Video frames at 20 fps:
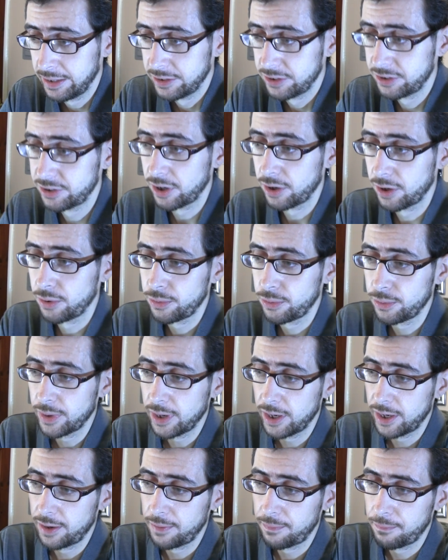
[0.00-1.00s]

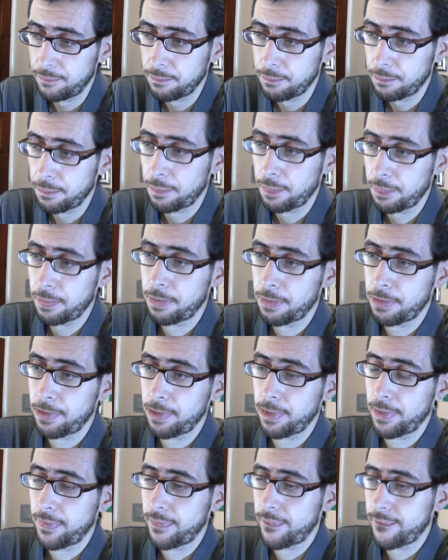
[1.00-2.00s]
So um,
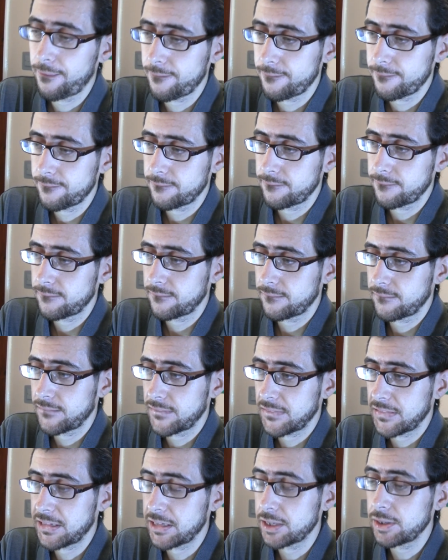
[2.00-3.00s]

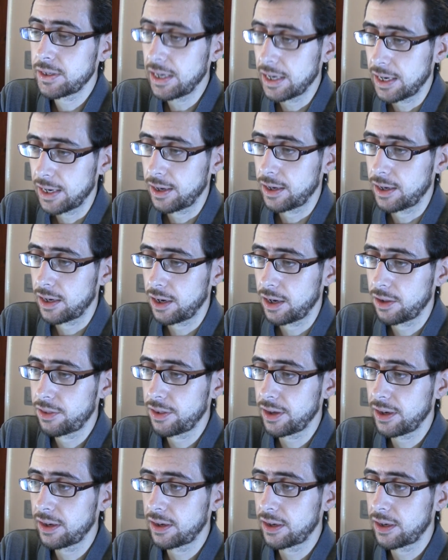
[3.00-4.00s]
so yeah, I
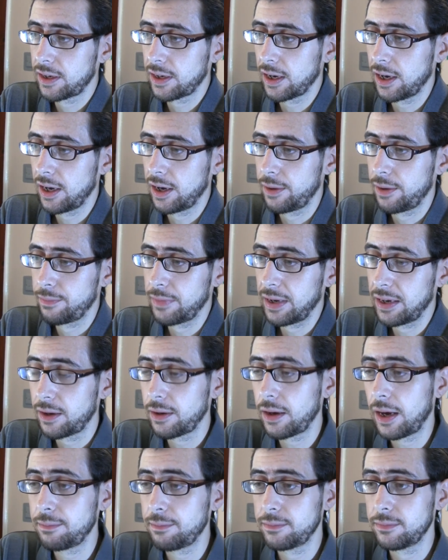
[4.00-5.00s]
think, um, and
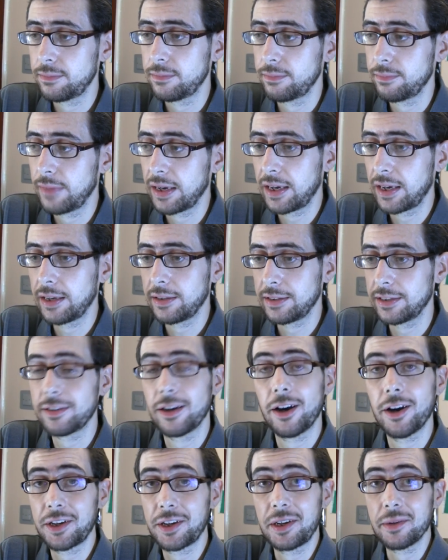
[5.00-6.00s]
I am making
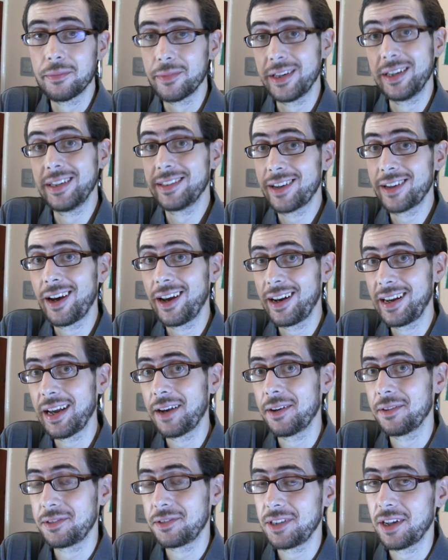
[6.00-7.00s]
this argument entirely
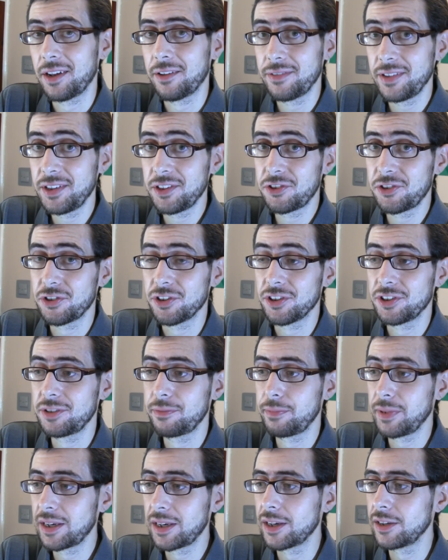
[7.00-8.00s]
out of
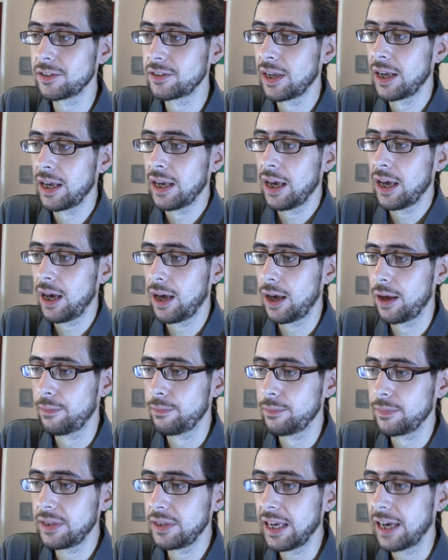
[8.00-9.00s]
self-interest because,
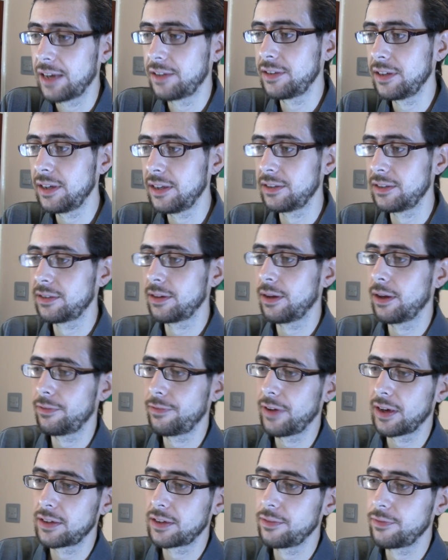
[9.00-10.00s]
um, yes, it is
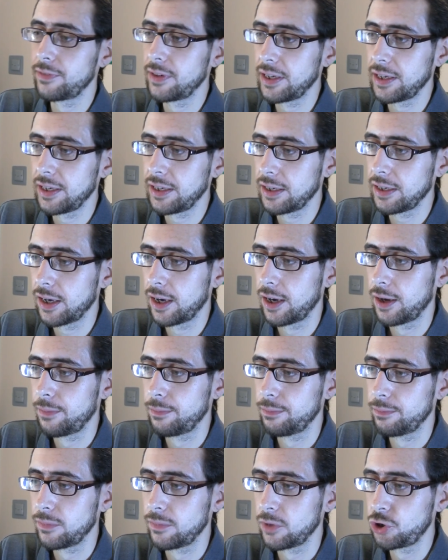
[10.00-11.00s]
effectively
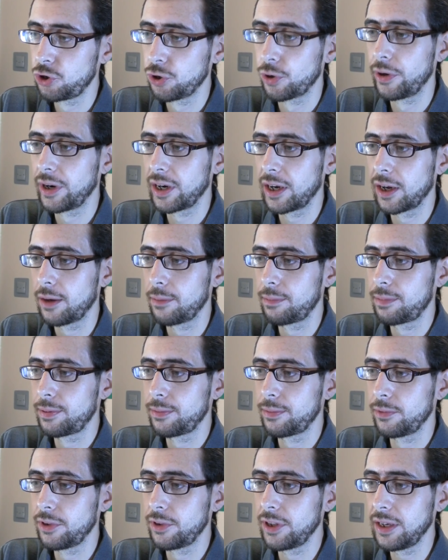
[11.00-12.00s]
um, shoring up
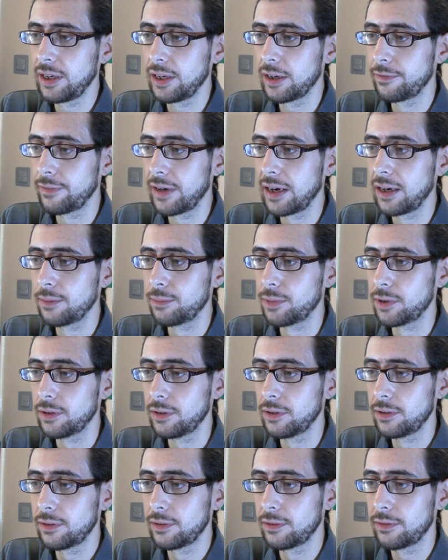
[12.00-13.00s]
the
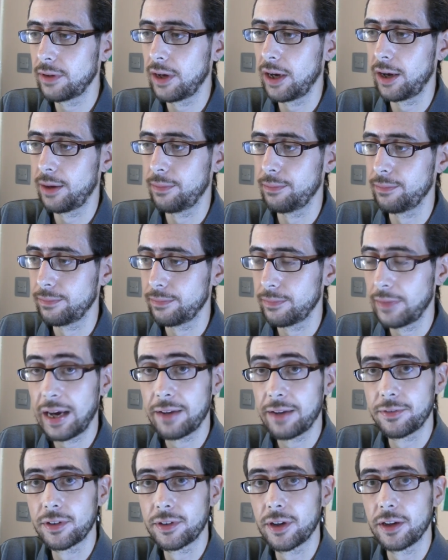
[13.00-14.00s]
available um,
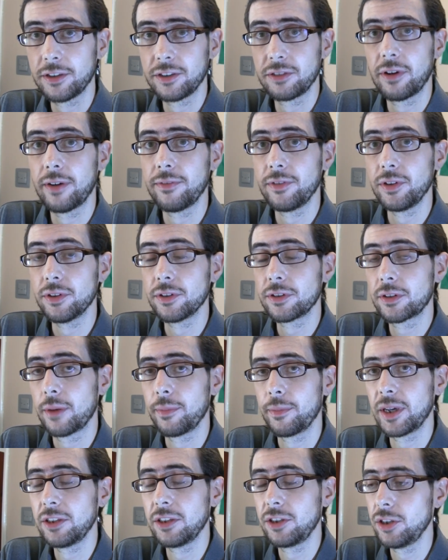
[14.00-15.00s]
advertising revenue that's
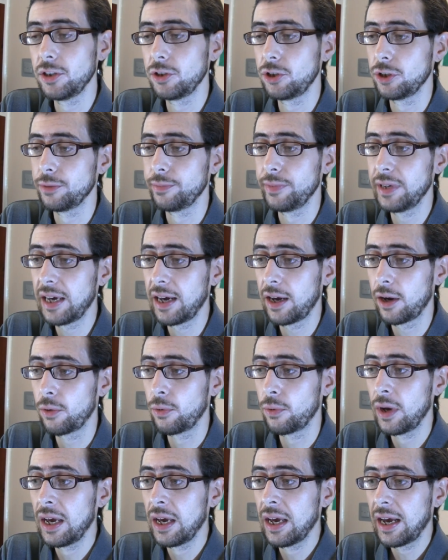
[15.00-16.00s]
coming into YouTube
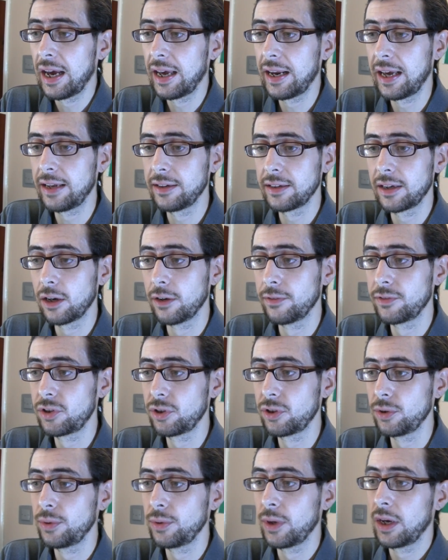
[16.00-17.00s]
now and handing it over
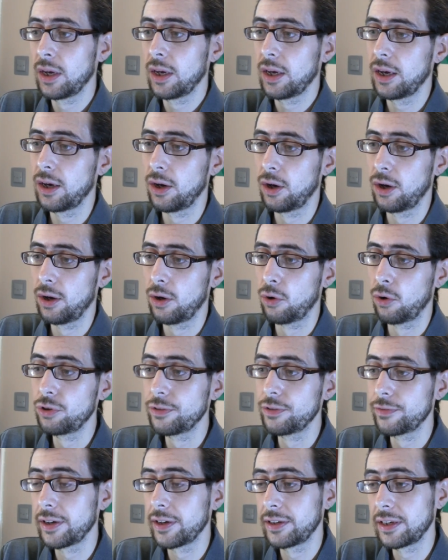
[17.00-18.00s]
to uh, or
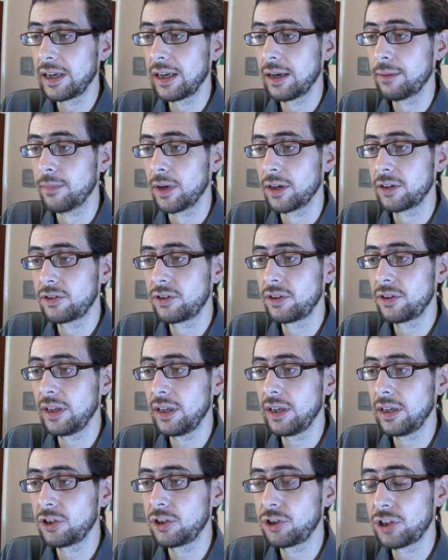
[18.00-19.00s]
dividing it amongst
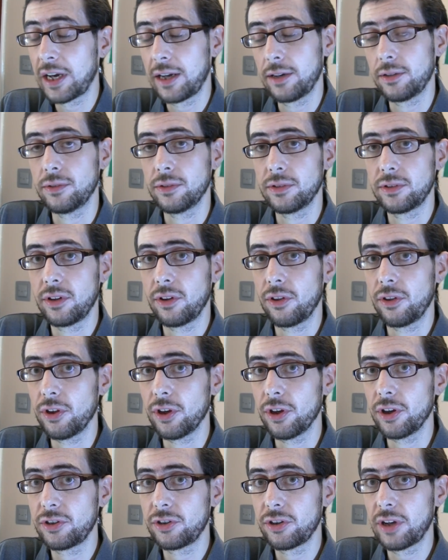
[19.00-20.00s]
the channels
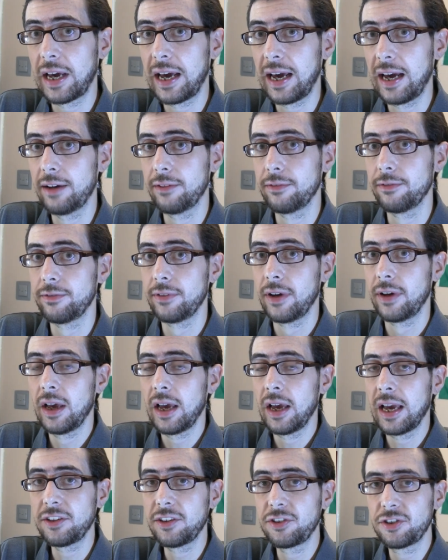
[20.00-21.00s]
that have
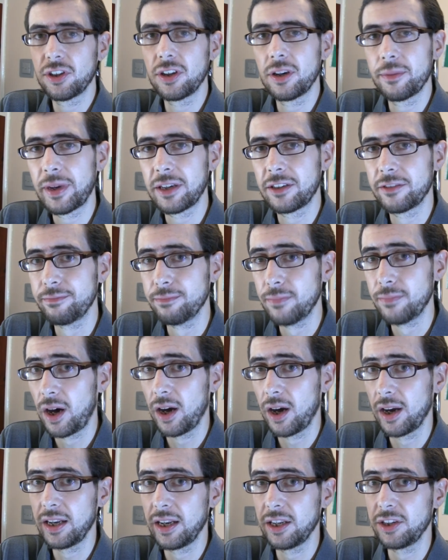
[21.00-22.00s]
a certain amount of
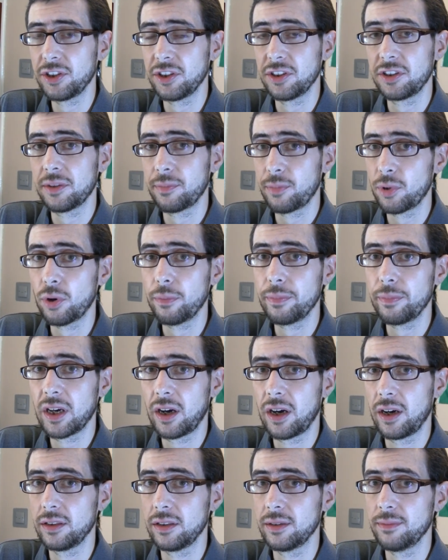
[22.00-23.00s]
mileage and support
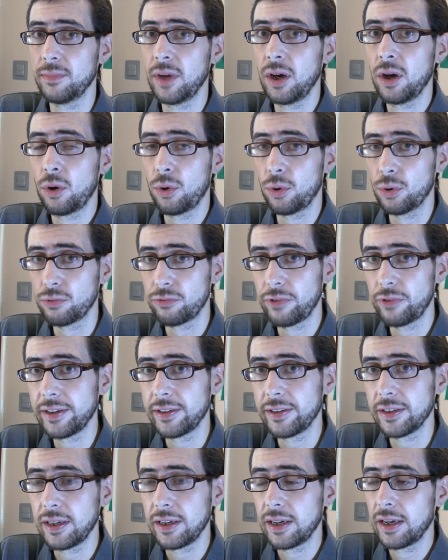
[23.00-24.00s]
behind them
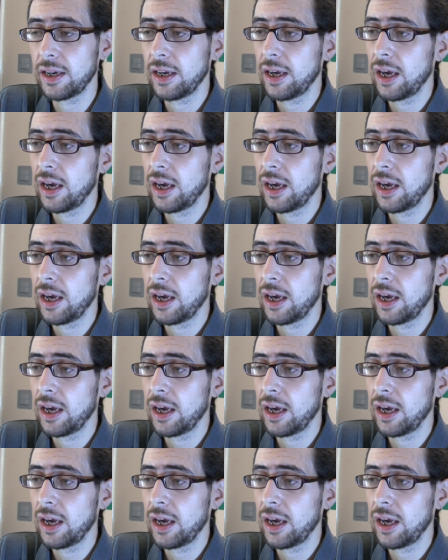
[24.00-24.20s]
already.